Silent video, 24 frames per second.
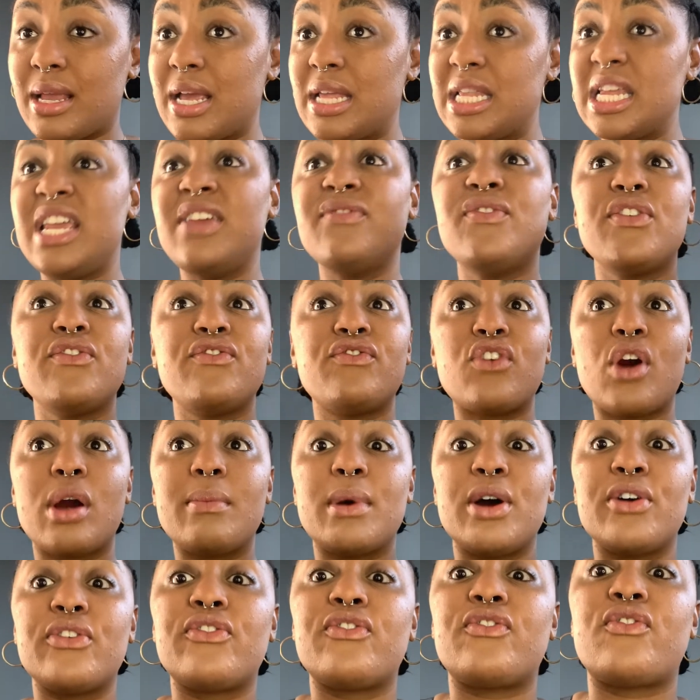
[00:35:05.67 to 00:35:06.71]
Even from
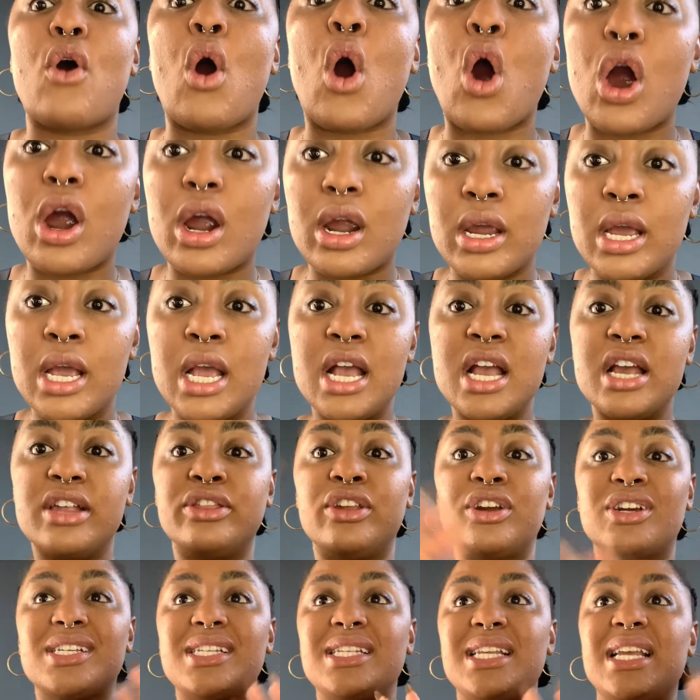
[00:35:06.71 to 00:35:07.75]
afar,
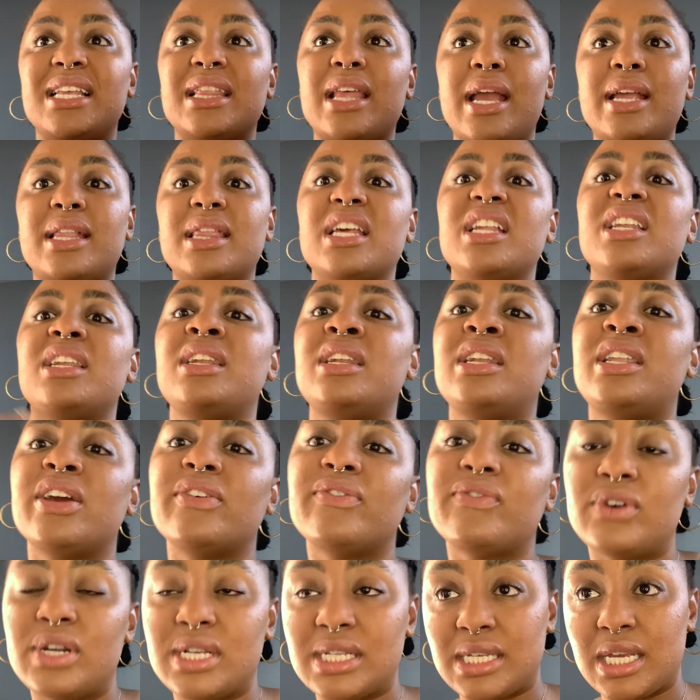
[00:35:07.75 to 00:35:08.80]
they're seeing like the
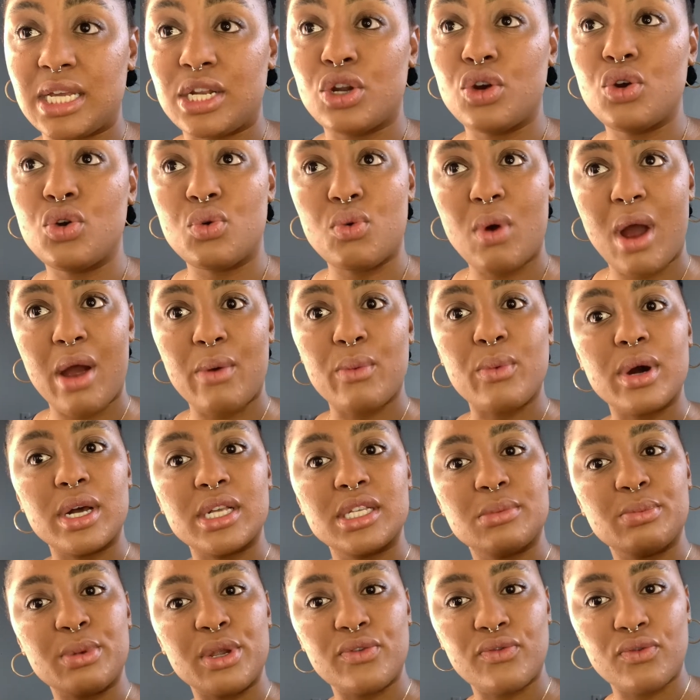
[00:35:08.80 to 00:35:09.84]
difference in who I
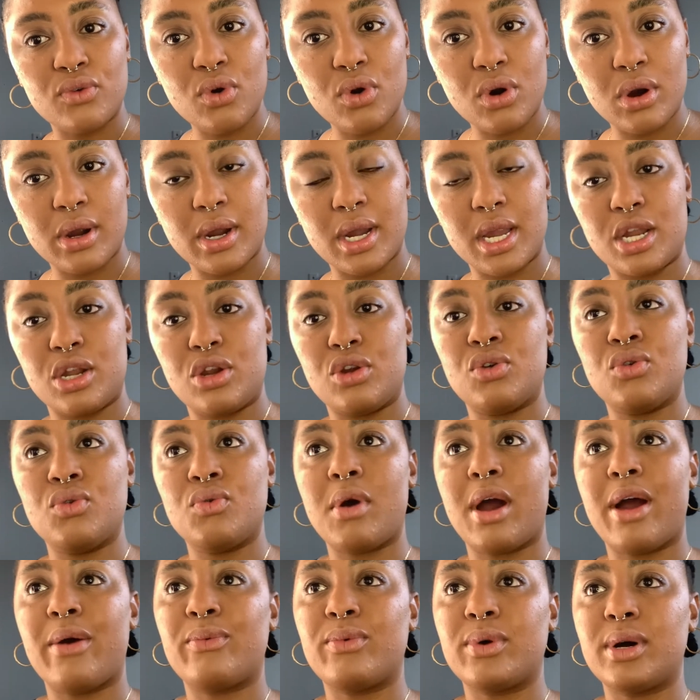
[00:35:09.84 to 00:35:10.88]
was before and who
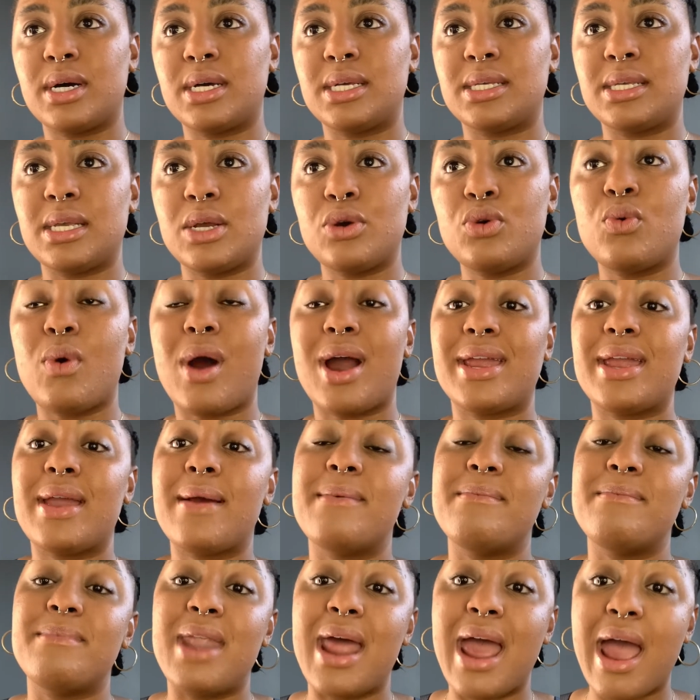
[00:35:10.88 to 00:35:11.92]
I
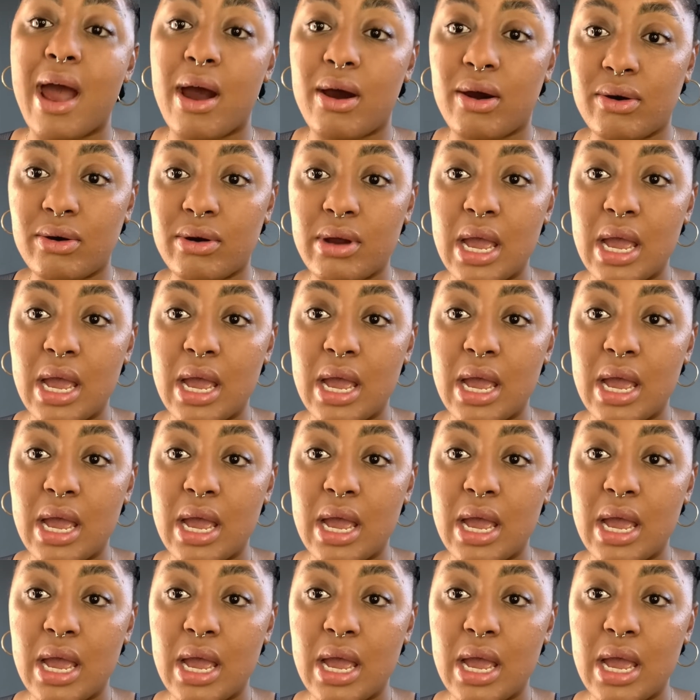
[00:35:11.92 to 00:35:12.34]
am now.